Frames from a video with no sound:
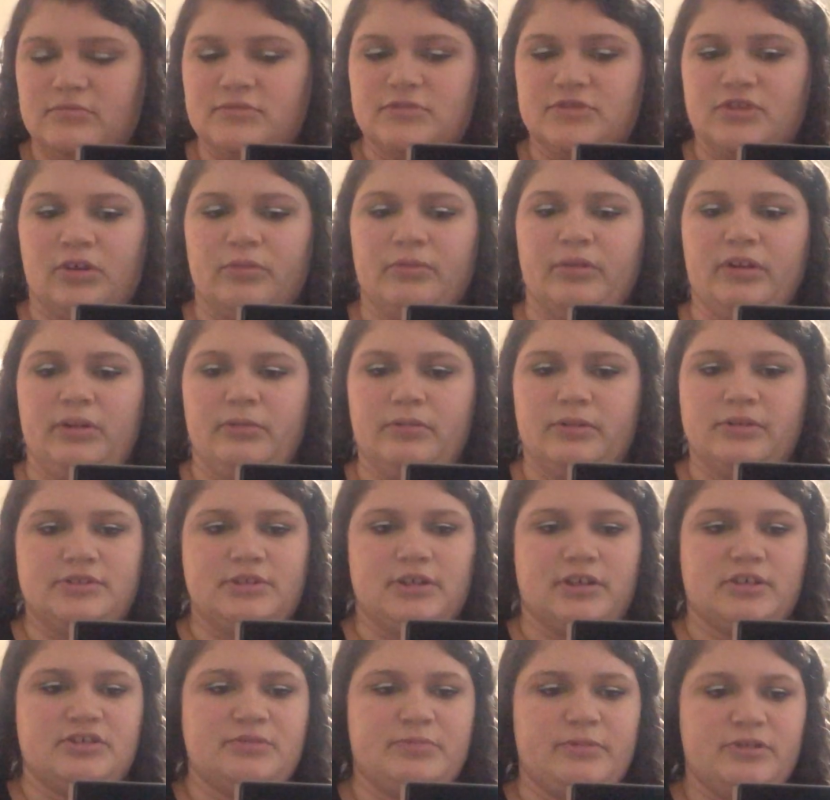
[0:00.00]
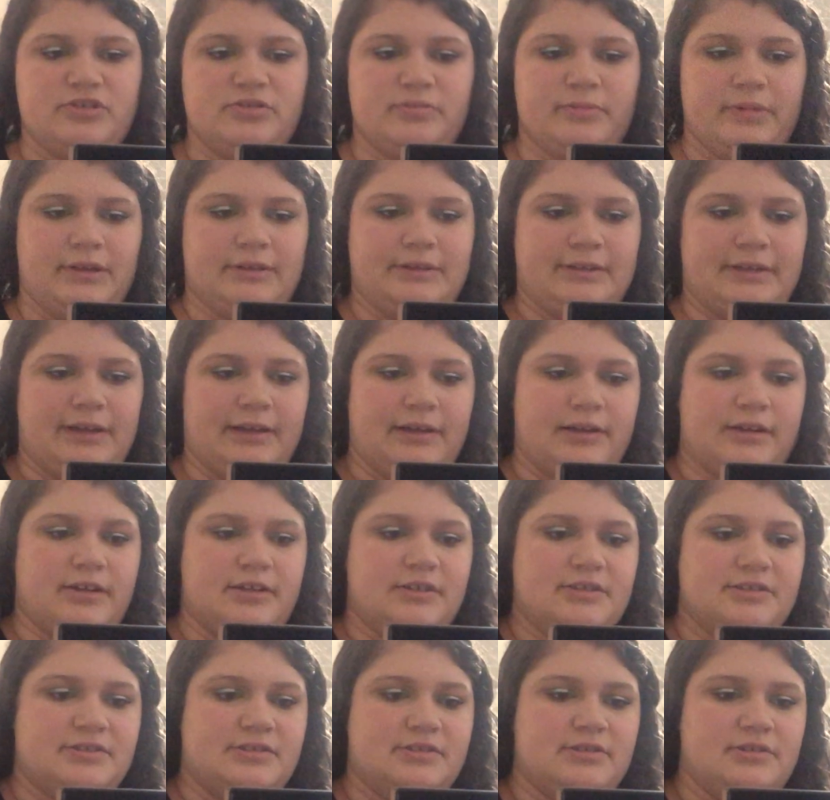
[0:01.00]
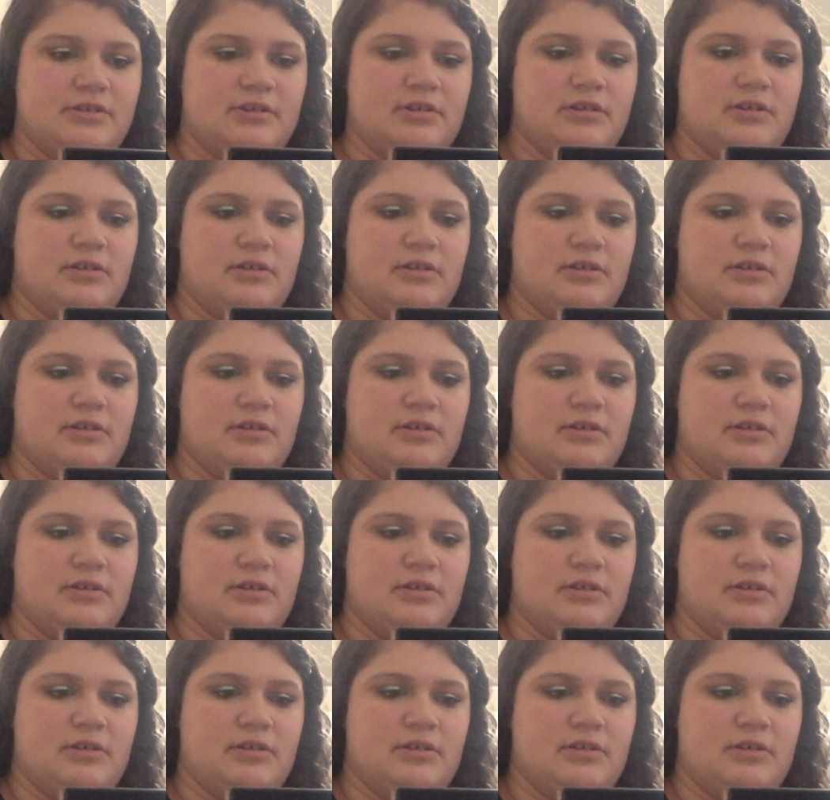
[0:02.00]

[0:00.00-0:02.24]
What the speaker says: Don't really want to talk too much about that because